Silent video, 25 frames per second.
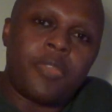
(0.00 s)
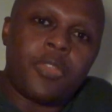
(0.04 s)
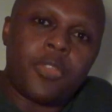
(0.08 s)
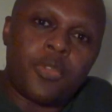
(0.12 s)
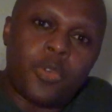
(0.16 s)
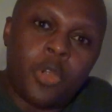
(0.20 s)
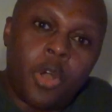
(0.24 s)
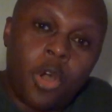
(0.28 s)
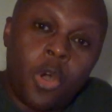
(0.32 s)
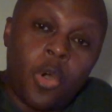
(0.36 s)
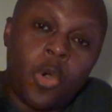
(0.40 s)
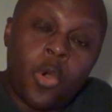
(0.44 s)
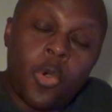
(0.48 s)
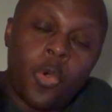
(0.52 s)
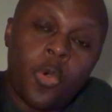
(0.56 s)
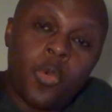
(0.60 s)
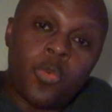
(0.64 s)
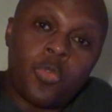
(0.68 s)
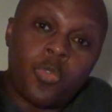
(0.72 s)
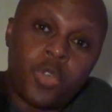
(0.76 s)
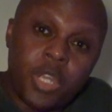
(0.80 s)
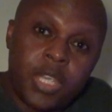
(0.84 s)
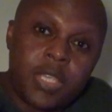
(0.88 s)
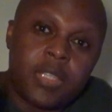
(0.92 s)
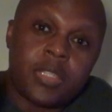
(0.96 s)
The whole
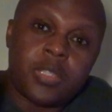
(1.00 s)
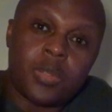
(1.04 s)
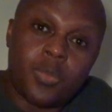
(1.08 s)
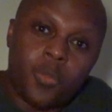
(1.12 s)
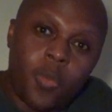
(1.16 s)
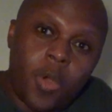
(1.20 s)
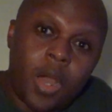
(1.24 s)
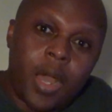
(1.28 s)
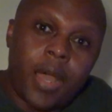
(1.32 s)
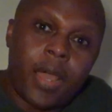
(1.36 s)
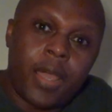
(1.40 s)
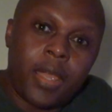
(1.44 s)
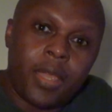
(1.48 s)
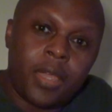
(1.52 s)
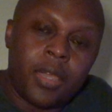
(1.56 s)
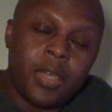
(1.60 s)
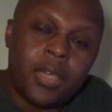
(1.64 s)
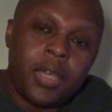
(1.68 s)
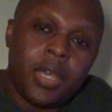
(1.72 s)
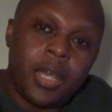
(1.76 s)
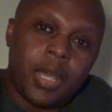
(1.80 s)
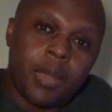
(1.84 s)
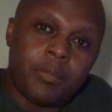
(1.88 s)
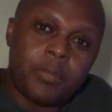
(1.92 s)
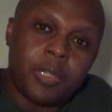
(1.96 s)
reason why
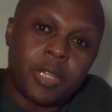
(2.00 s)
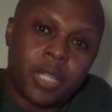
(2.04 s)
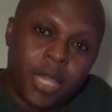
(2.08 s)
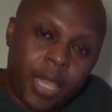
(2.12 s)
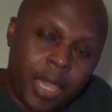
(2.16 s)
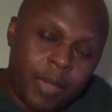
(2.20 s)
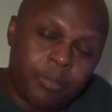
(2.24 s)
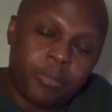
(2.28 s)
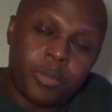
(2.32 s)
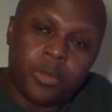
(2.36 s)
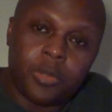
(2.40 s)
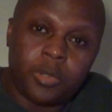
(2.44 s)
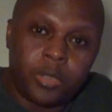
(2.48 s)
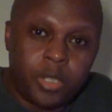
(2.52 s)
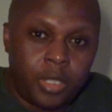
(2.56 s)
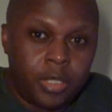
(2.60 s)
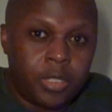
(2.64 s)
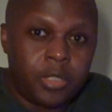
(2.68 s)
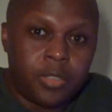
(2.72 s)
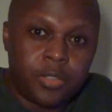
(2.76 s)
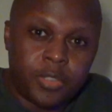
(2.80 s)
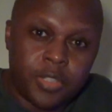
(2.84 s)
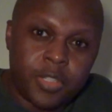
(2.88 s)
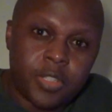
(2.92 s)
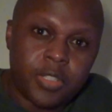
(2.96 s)
I'm in the Apple
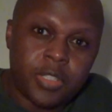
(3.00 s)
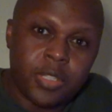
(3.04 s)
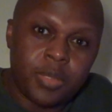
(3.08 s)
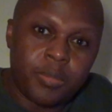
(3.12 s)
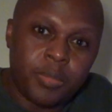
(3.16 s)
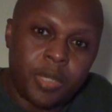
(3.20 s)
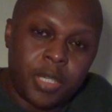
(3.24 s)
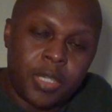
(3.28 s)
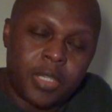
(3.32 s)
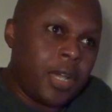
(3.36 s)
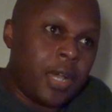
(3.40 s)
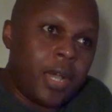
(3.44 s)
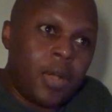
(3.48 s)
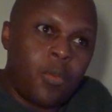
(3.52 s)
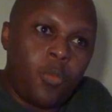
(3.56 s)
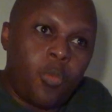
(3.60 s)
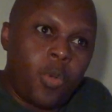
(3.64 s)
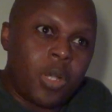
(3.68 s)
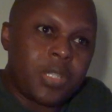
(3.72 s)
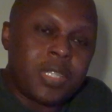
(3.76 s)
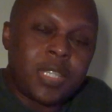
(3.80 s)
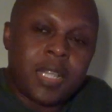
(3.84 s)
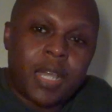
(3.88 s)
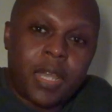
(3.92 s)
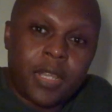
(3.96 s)
ecosystem is
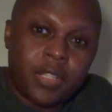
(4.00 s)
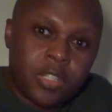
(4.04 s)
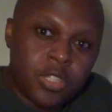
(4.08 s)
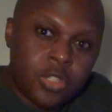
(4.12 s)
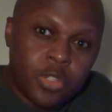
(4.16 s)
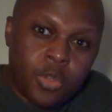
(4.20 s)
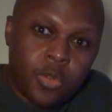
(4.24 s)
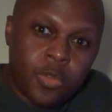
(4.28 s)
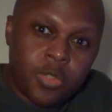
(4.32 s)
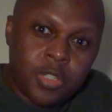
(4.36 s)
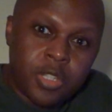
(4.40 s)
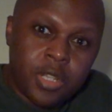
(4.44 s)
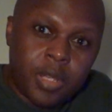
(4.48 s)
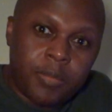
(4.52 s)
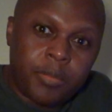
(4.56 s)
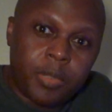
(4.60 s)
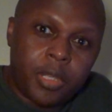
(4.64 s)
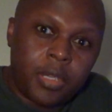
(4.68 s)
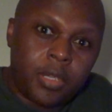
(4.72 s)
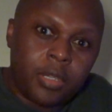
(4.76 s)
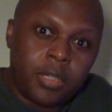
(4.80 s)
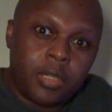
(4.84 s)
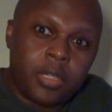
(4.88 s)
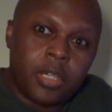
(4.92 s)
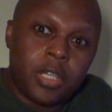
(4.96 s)
once I install
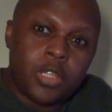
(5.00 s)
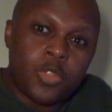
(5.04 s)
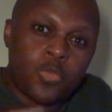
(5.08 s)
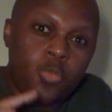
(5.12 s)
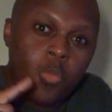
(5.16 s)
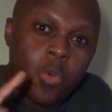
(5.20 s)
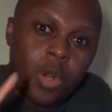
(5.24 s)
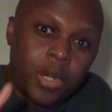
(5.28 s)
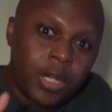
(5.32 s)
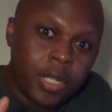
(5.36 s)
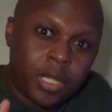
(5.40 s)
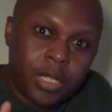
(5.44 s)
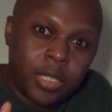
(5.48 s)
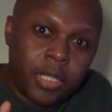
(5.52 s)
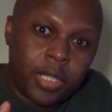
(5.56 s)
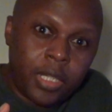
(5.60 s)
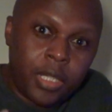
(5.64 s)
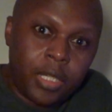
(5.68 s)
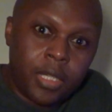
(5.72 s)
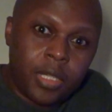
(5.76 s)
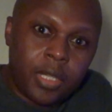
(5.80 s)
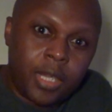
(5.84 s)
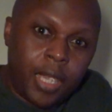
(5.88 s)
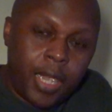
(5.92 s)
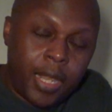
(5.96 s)
something, it's one
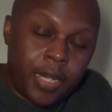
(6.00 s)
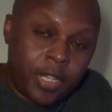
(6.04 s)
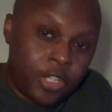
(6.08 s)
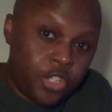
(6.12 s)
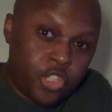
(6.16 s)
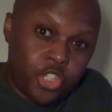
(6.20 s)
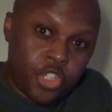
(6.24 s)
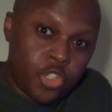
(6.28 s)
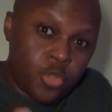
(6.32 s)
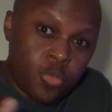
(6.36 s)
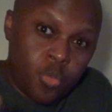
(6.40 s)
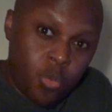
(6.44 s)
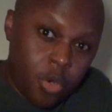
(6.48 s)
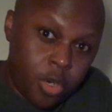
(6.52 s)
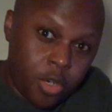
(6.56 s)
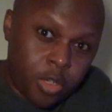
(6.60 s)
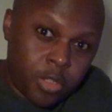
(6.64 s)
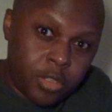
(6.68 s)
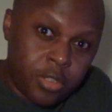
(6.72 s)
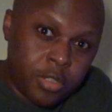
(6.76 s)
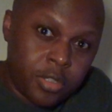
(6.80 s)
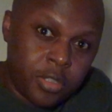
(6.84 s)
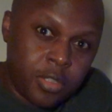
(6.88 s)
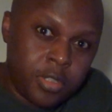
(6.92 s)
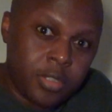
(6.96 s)
click and it just
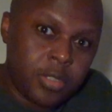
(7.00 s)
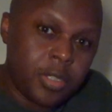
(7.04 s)
works.